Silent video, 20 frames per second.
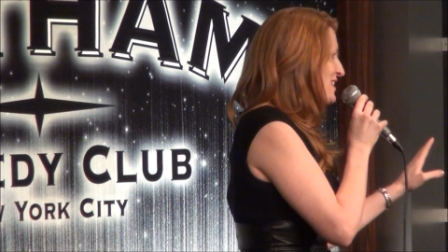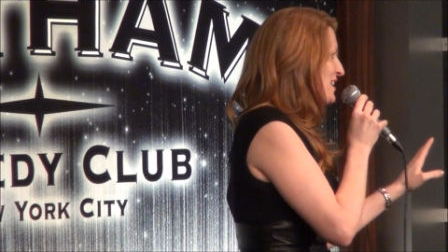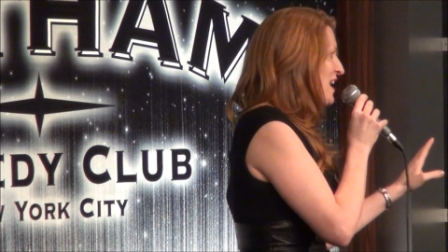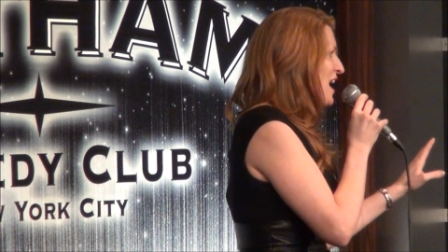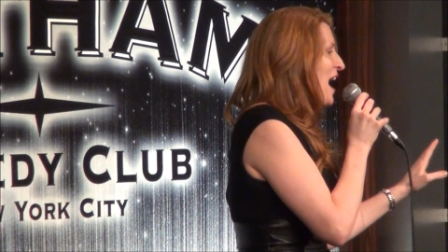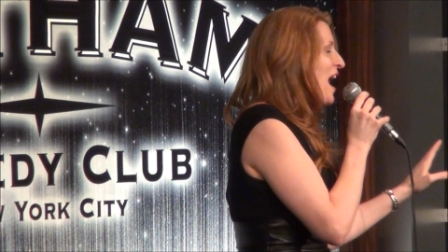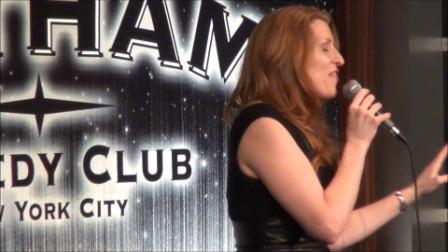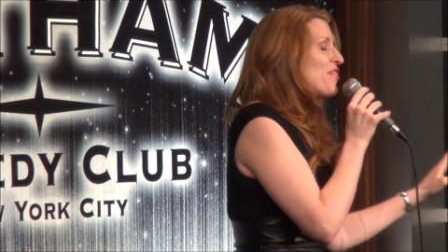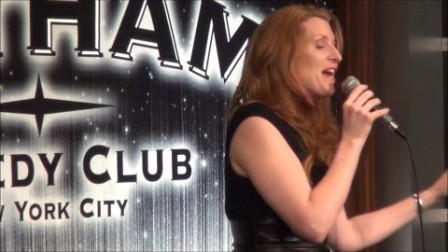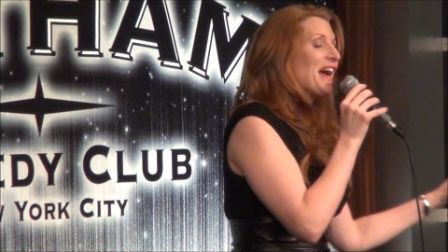
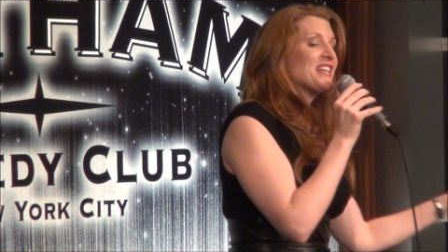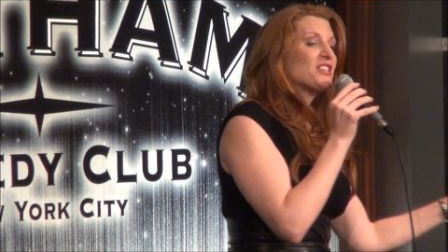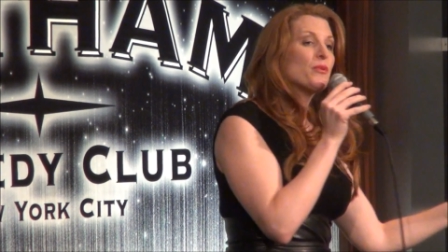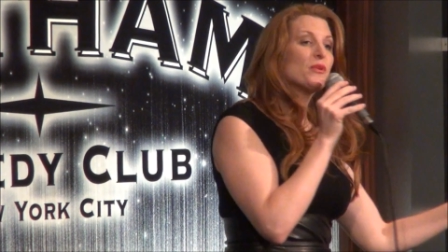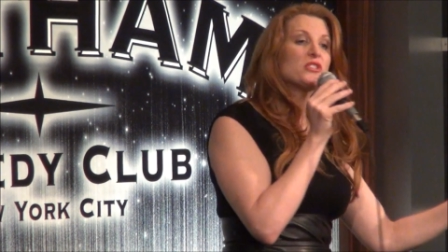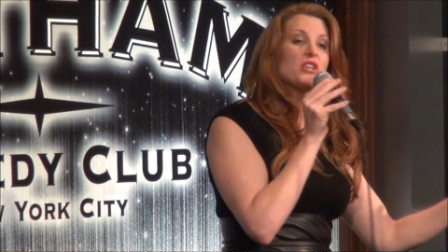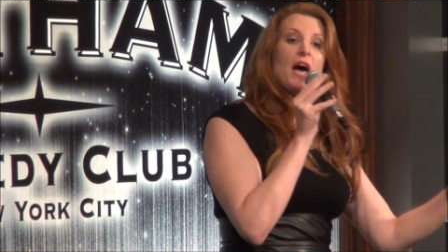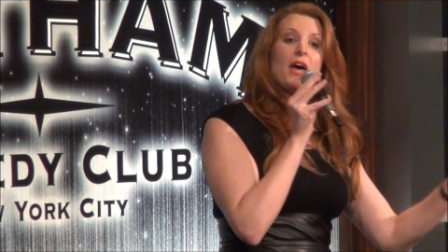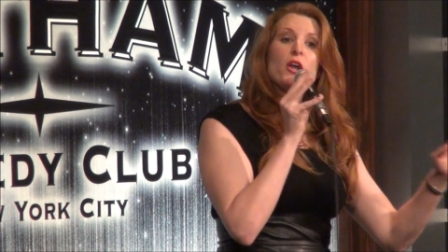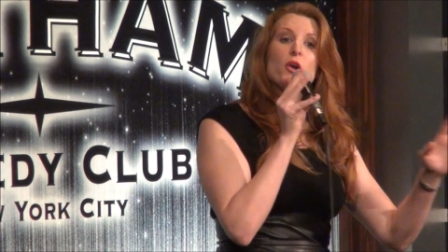That's
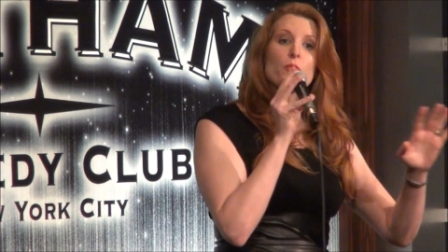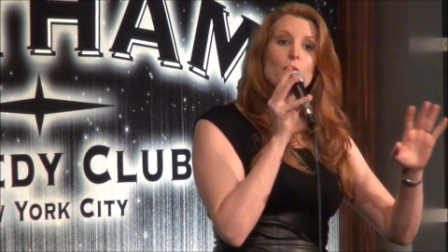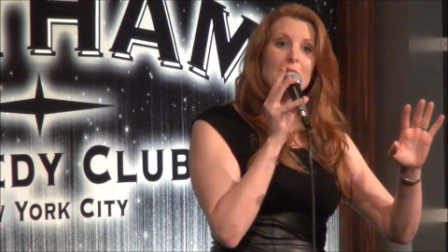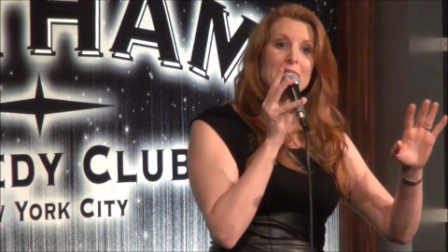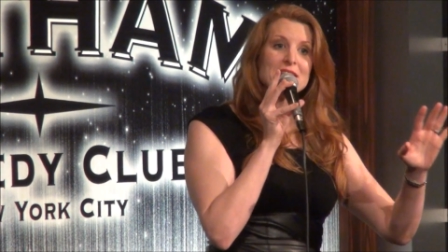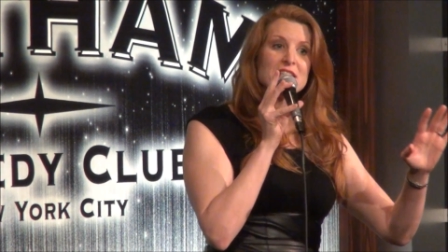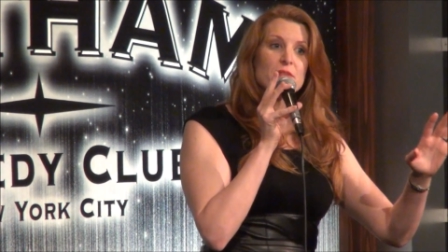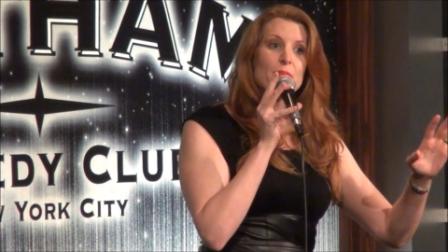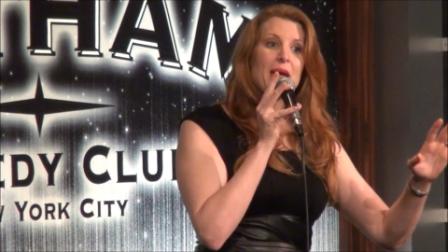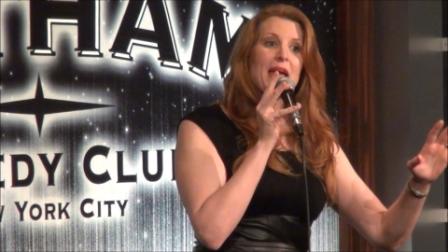what's on her
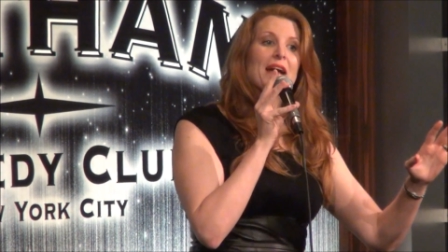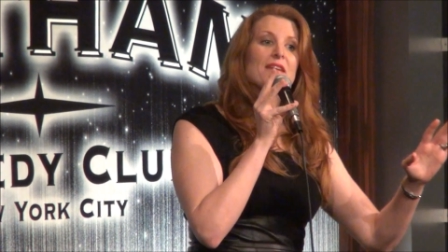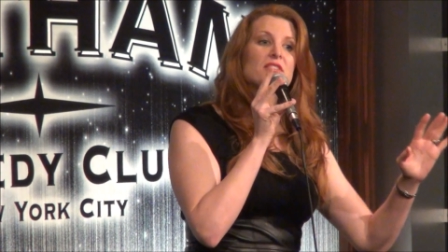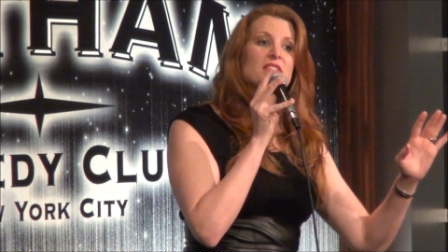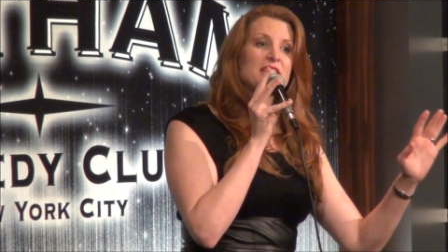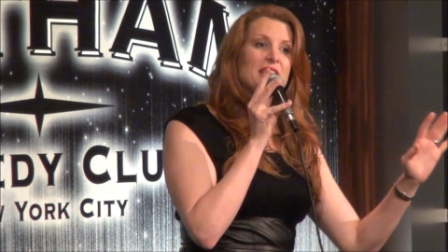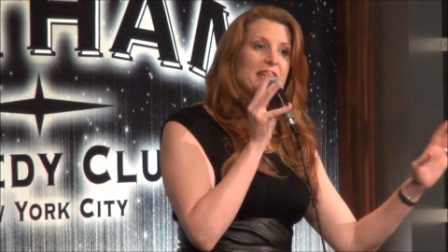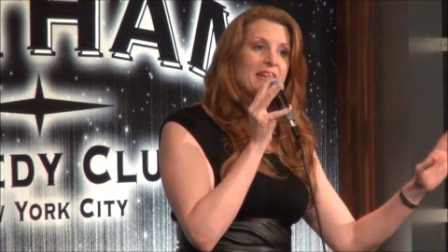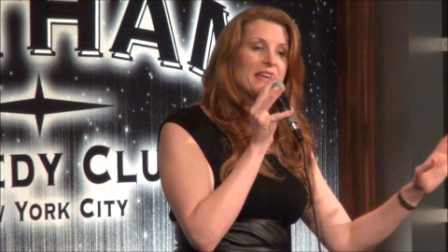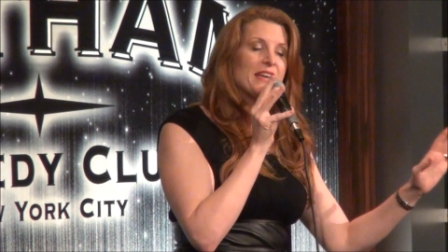resume. I've
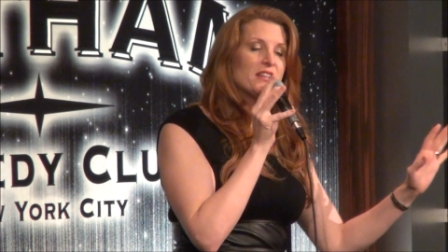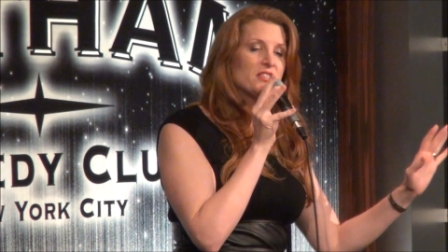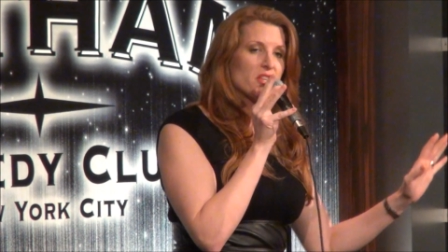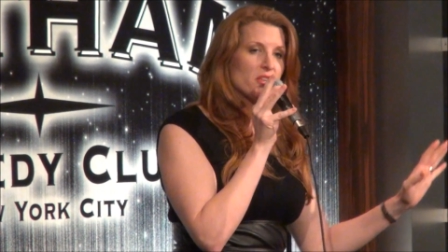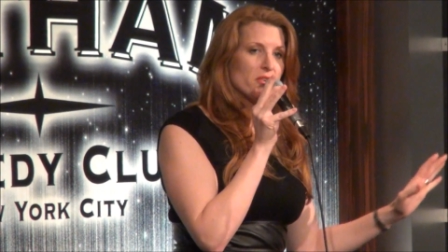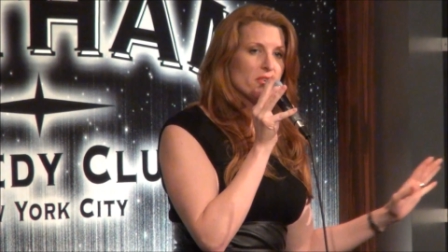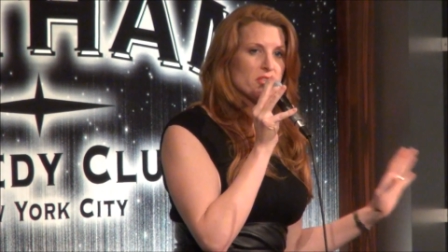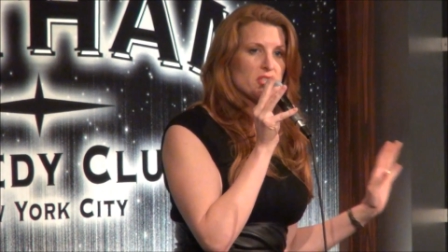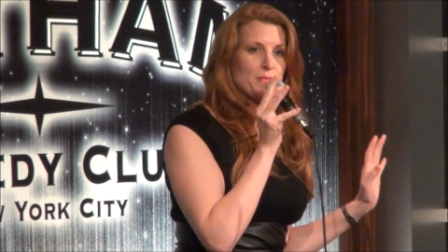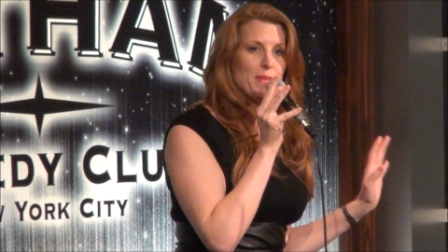seen it, and
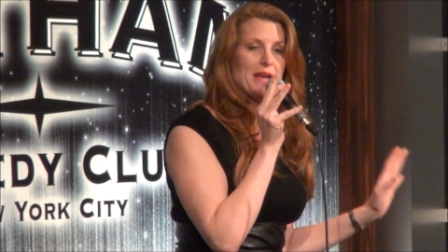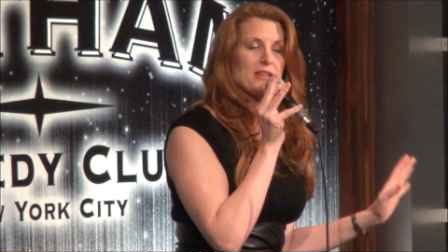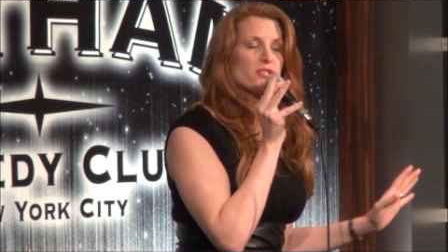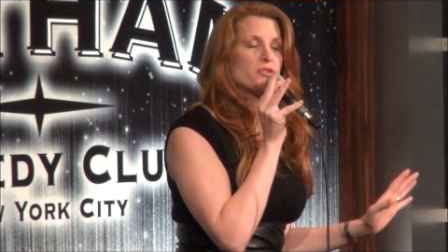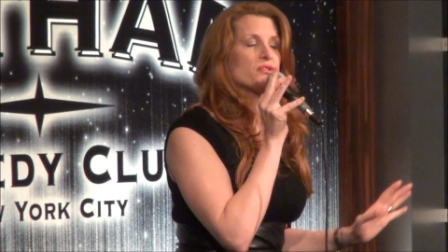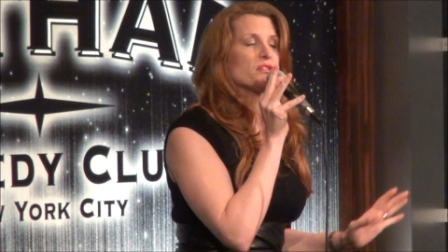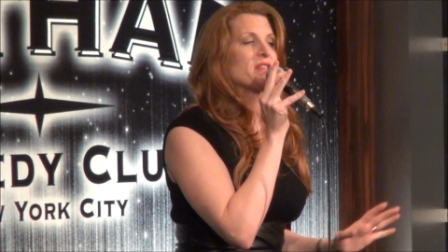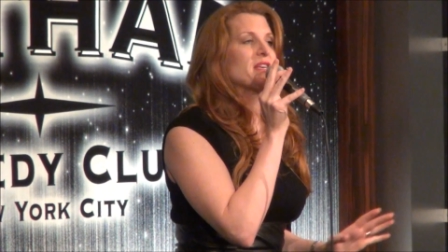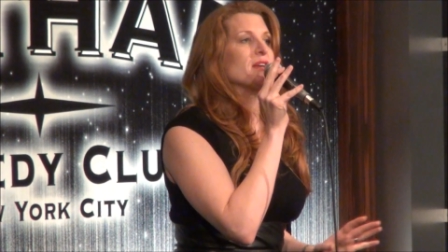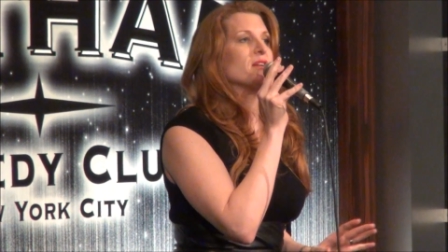it's on her
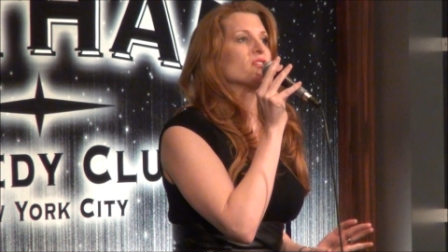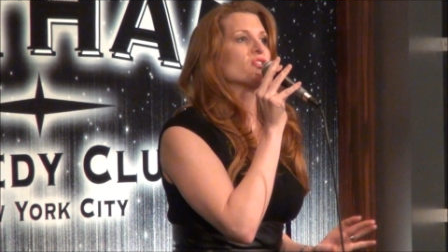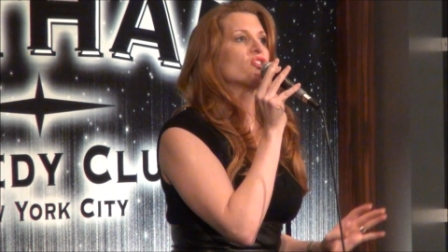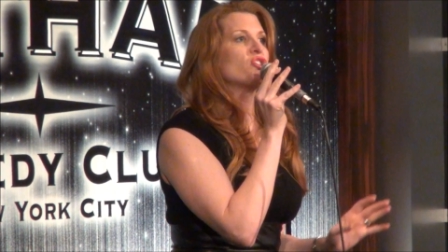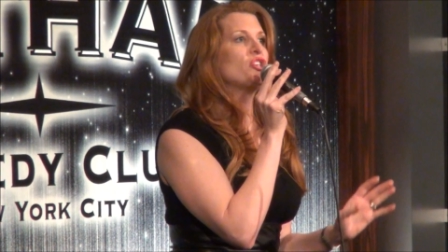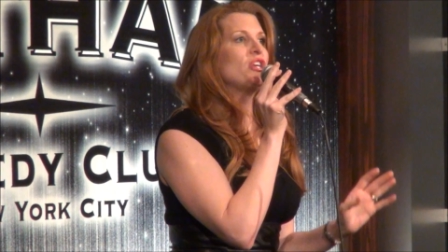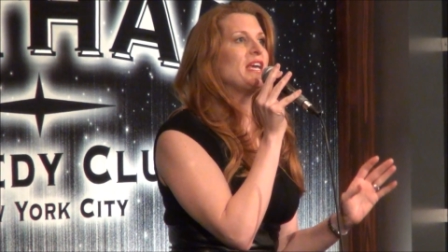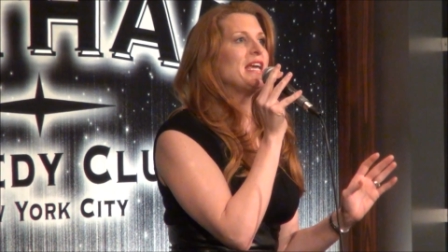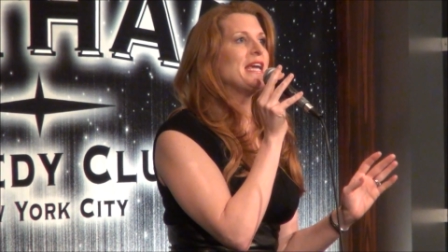special skills.